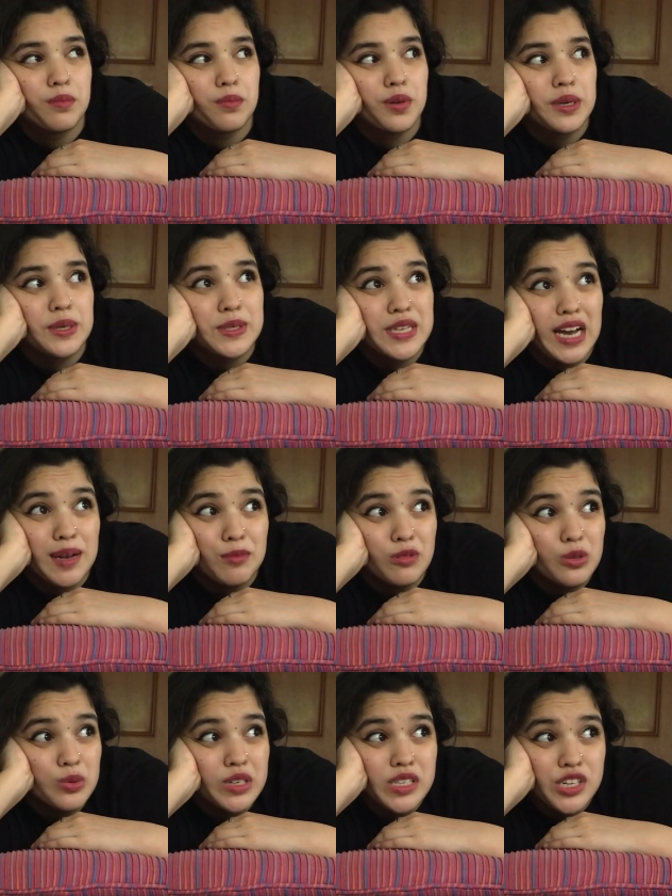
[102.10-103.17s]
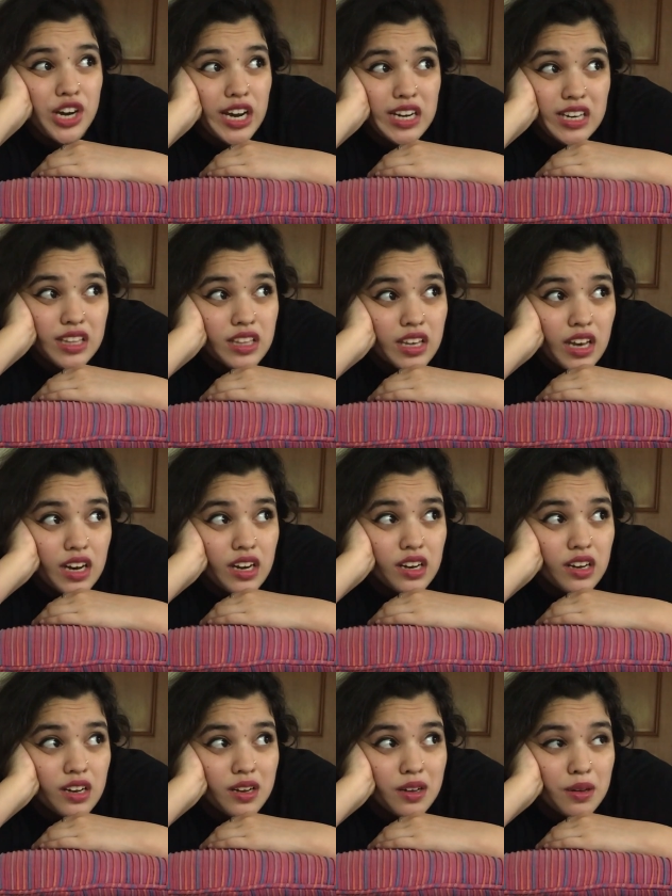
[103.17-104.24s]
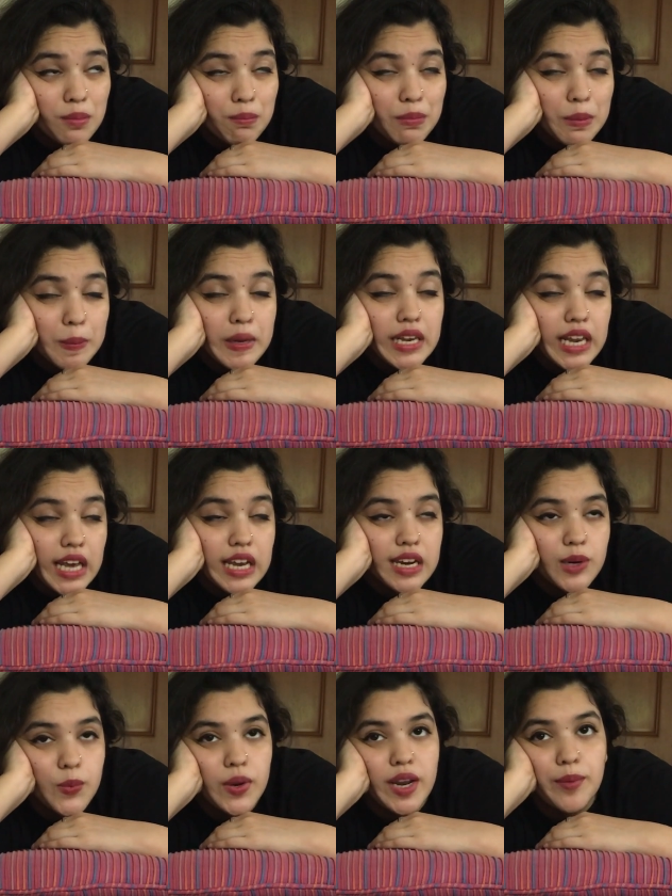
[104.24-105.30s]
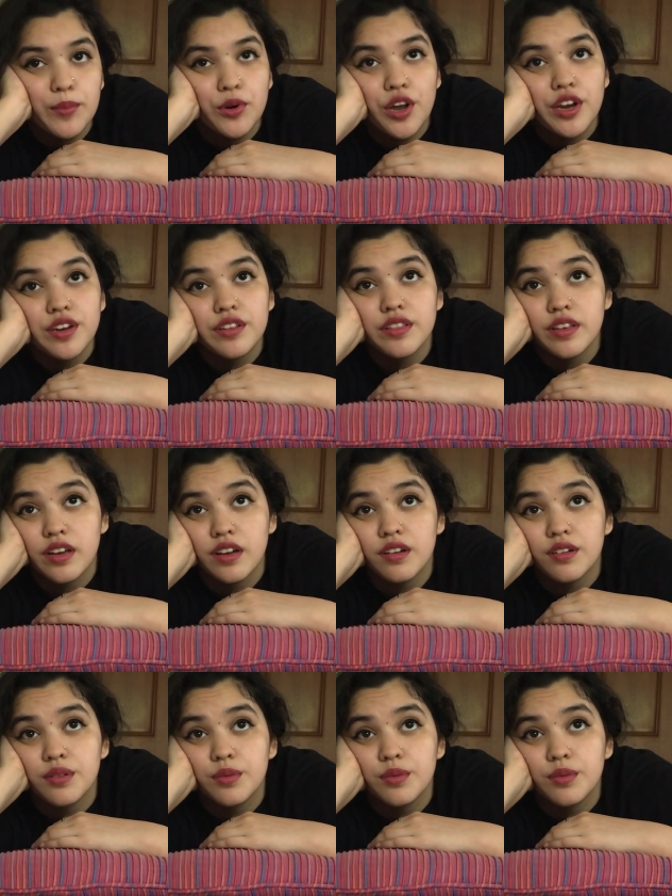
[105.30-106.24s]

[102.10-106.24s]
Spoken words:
Because I'm always right in the end. People like it when I'm right in the end.